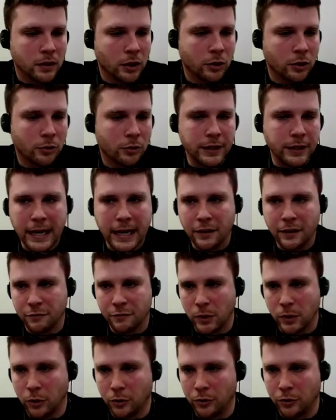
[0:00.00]
Creative
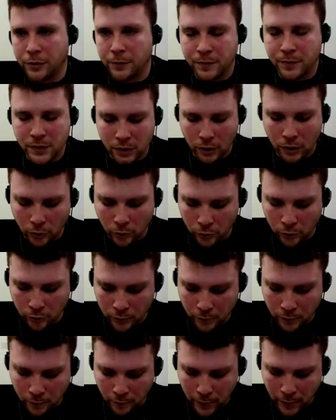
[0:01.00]
mode.
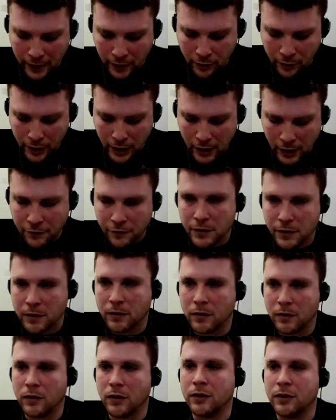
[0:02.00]
So Minecraft,
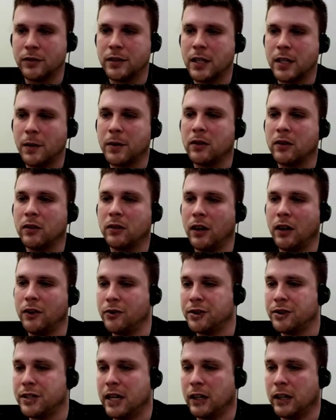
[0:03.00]
the typical
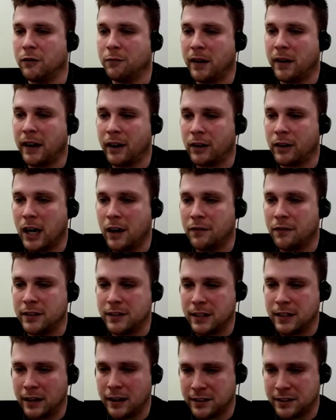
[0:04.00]
understanding of Minecraft is
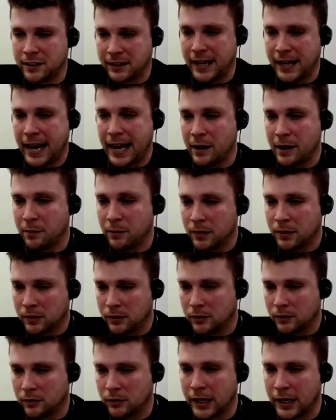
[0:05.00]
that it's a game,
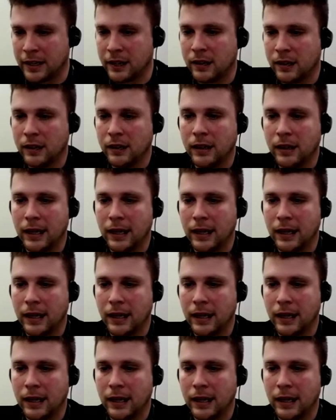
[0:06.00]
right?